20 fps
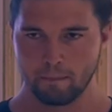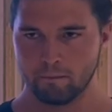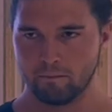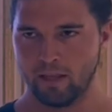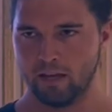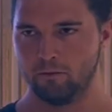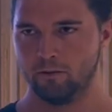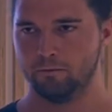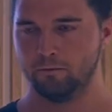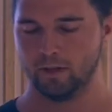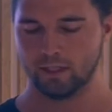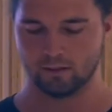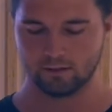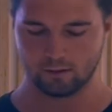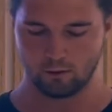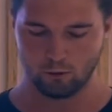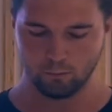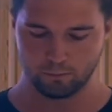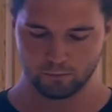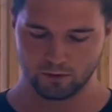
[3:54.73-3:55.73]
Everything is
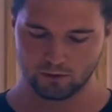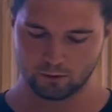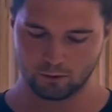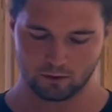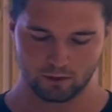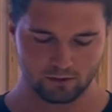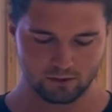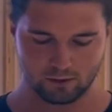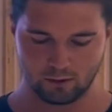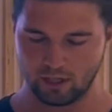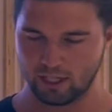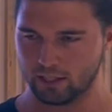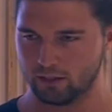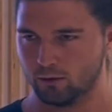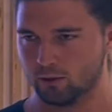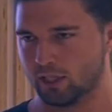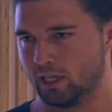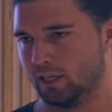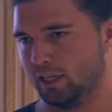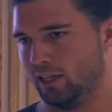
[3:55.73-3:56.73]
open source, so you
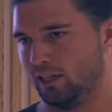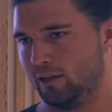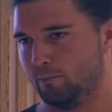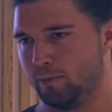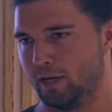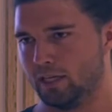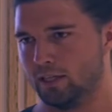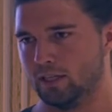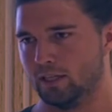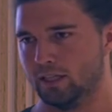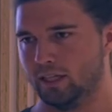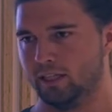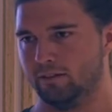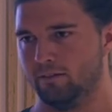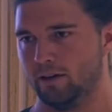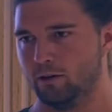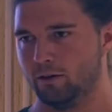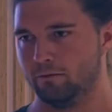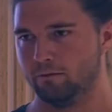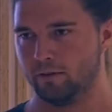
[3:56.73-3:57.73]
can independently
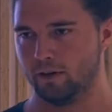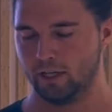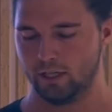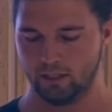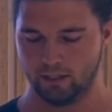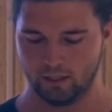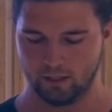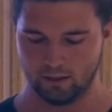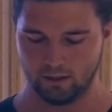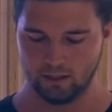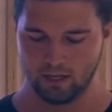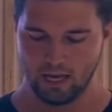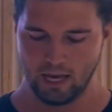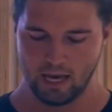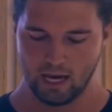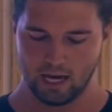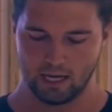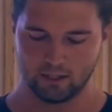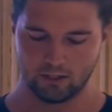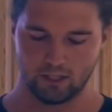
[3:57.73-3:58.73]
verify the
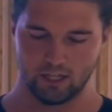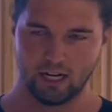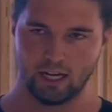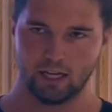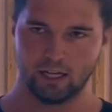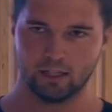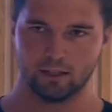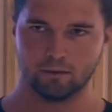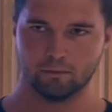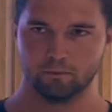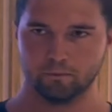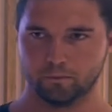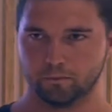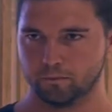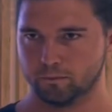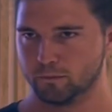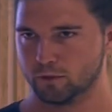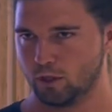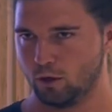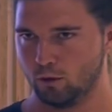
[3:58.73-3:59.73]
underlying
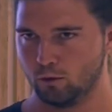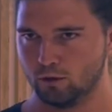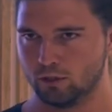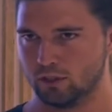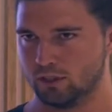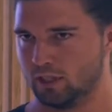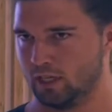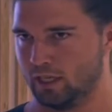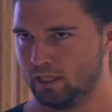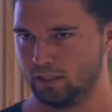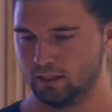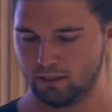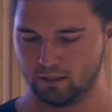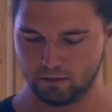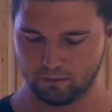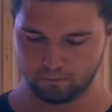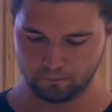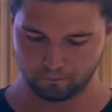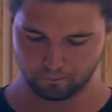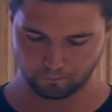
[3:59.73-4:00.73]
code and
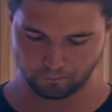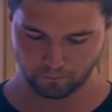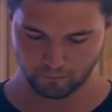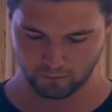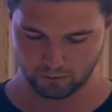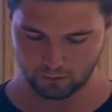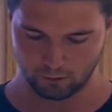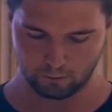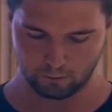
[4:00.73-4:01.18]
so